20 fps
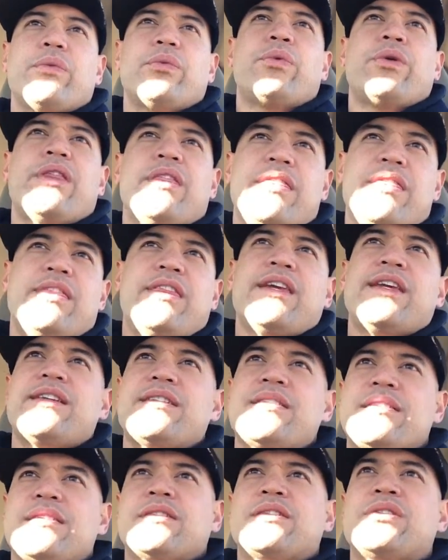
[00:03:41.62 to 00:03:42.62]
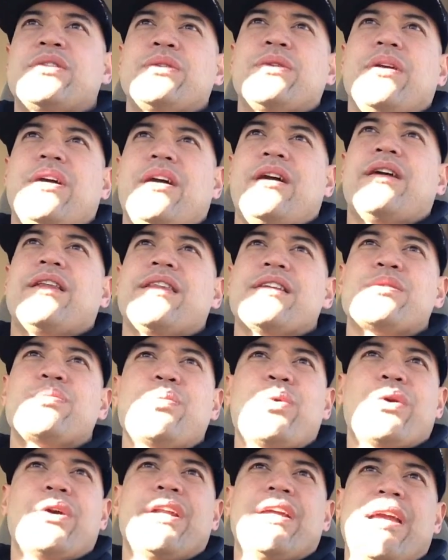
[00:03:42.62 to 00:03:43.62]
With this
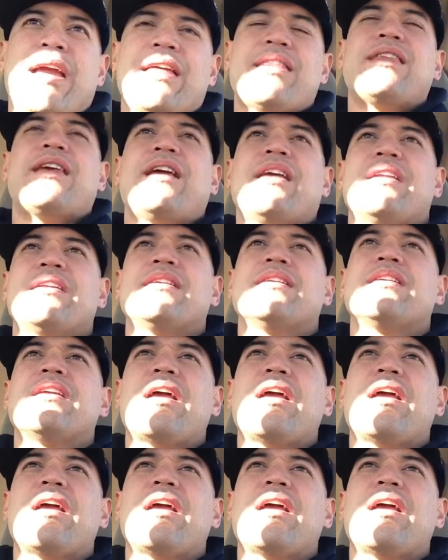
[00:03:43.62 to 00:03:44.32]
morning, and then